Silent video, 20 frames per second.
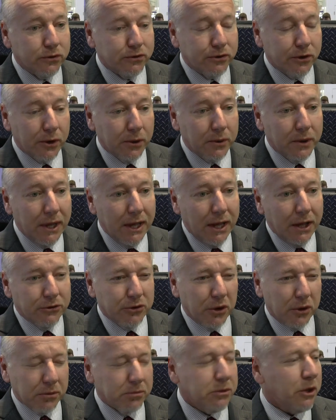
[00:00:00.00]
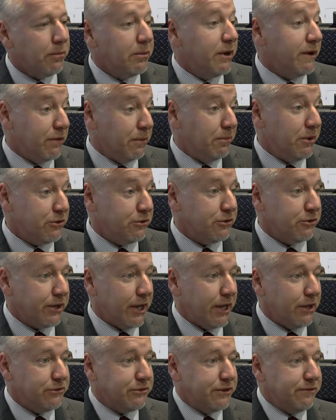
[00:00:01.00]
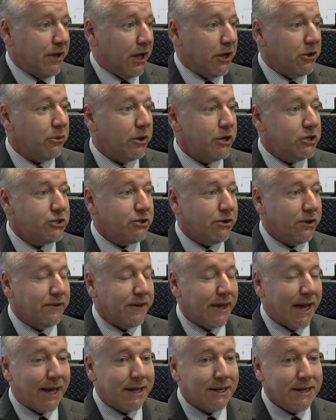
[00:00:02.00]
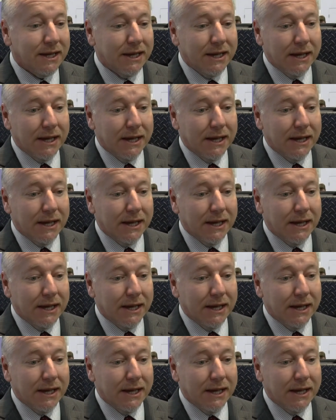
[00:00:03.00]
So, so a little bit of the business case evaluation on that.